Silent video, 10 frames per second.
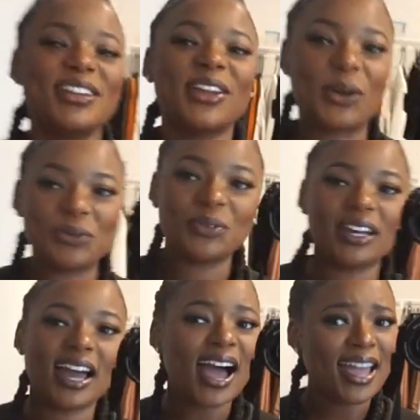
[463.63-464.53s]
No,
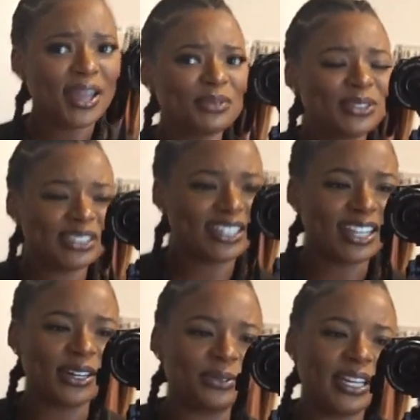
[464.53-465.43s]
but I am losing a
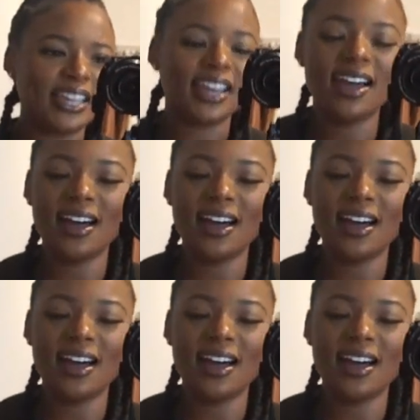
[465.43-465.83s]
lot of weight.